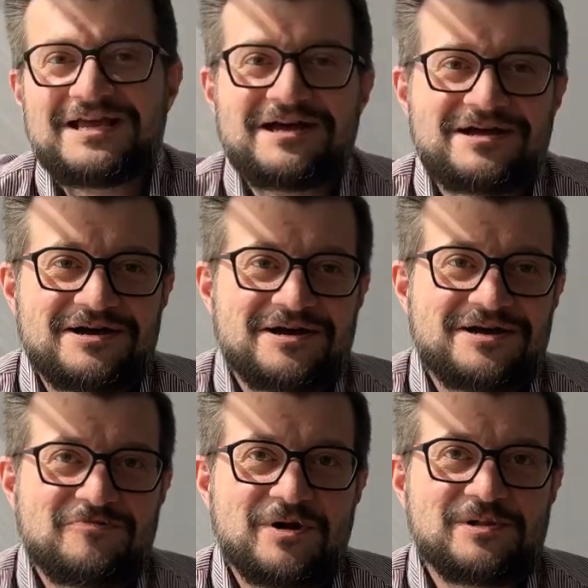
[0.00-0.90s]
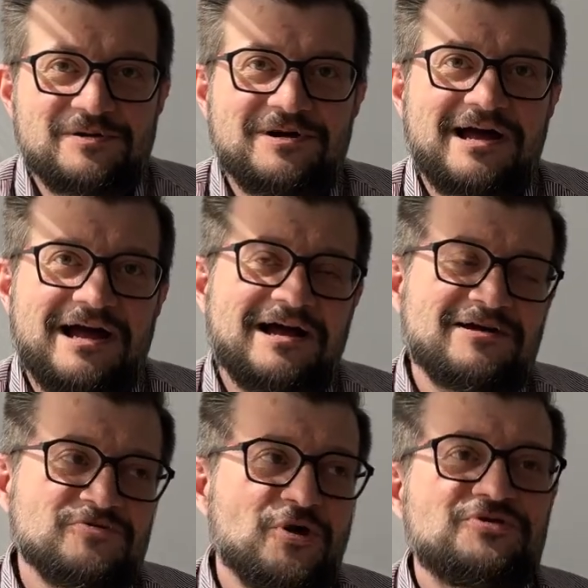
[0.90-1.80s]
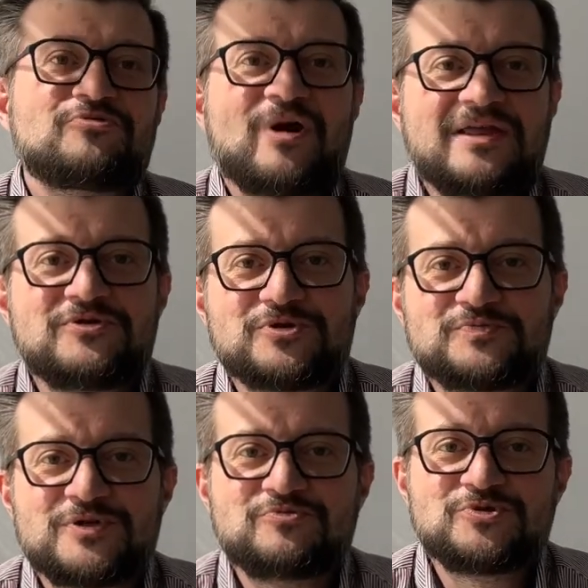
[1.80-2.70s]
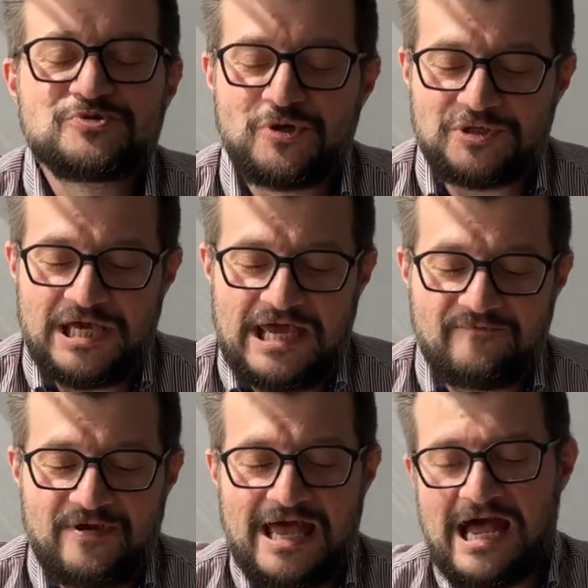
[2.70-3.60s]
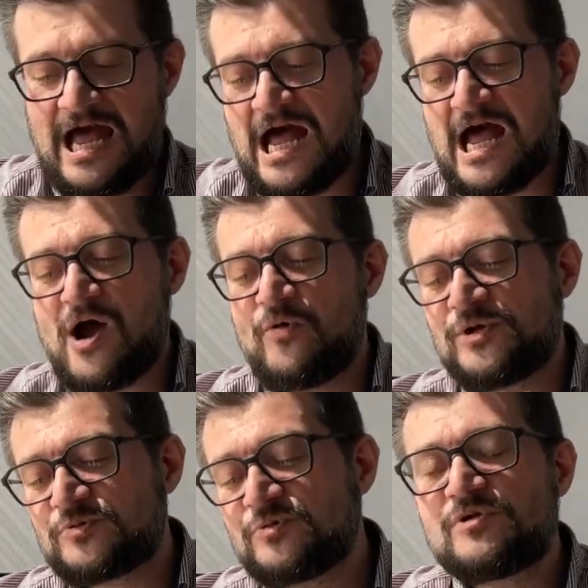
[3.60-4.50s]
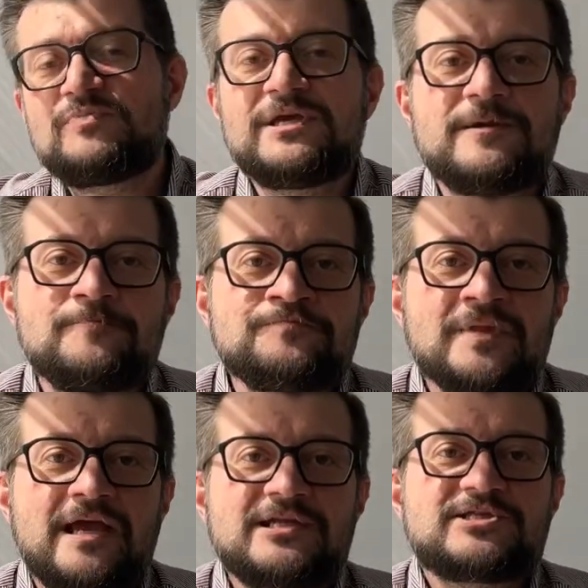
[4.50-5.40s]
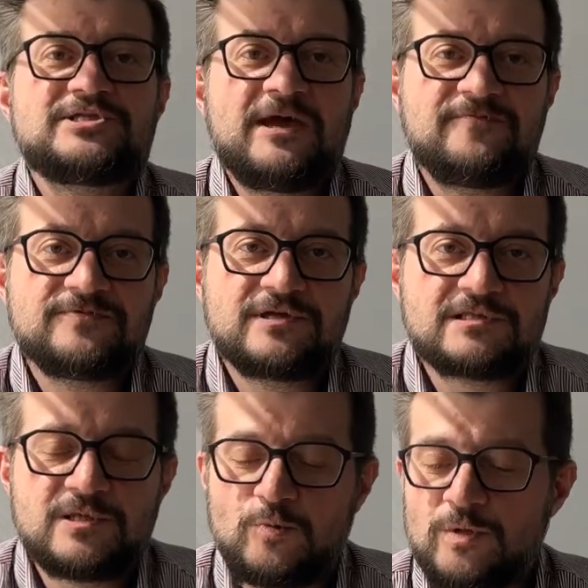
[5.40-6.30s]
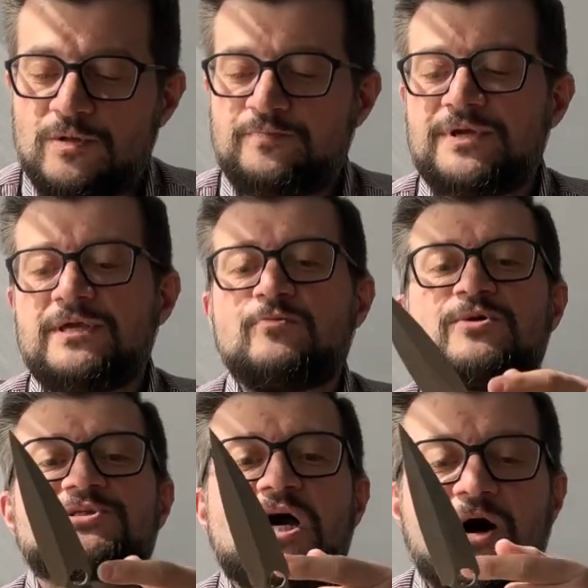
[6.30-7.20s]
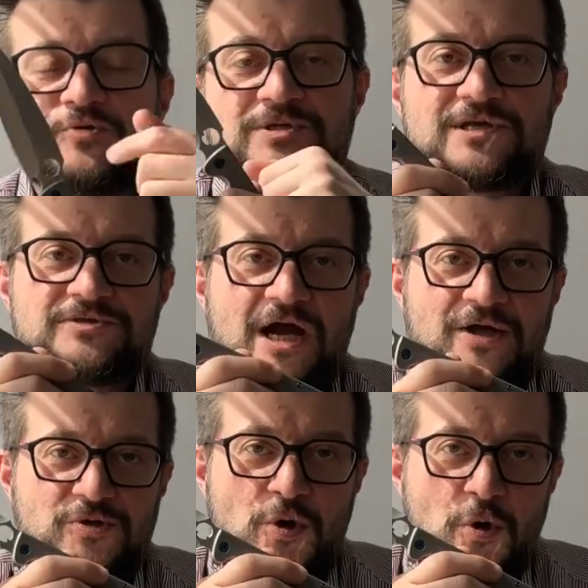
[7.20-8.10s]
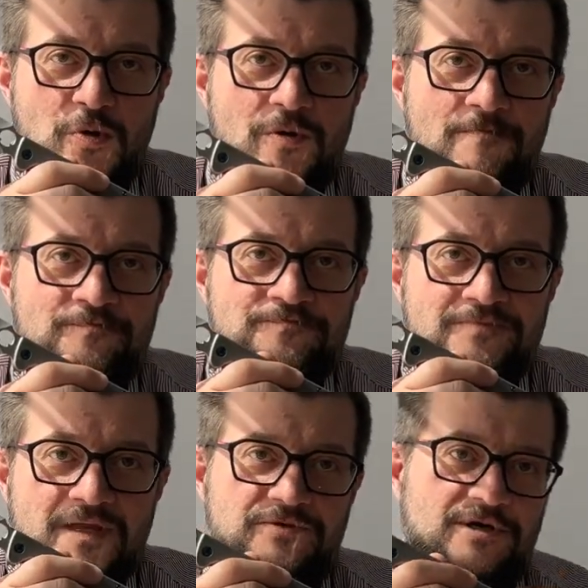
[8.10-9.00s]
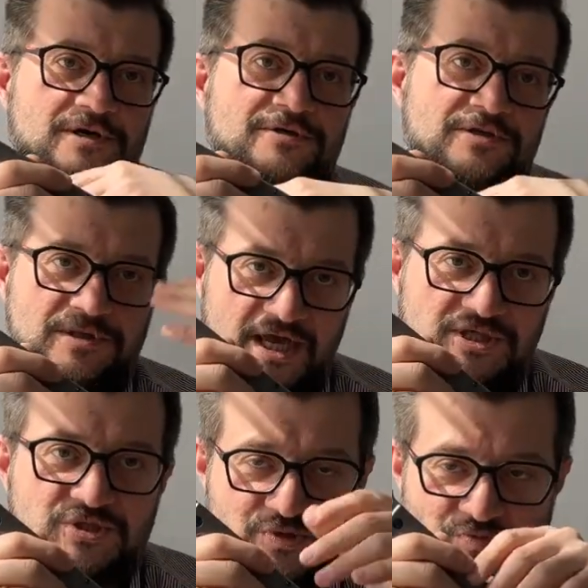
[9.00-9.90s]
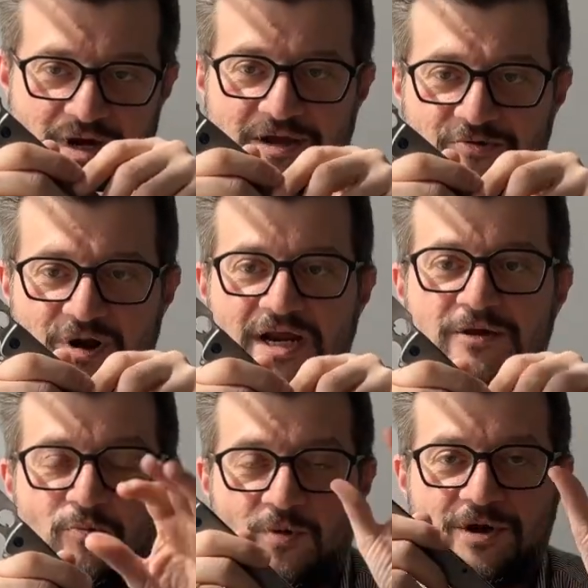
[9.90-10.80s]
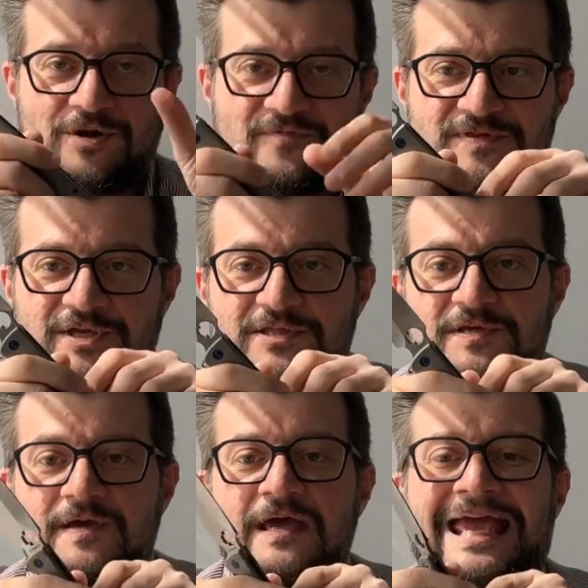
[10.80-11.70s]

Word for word: Uh, well, uh, not the renders, but we do not have how it will be. It definitely will be without a dagger hole, the, the next run uh, Vendetta,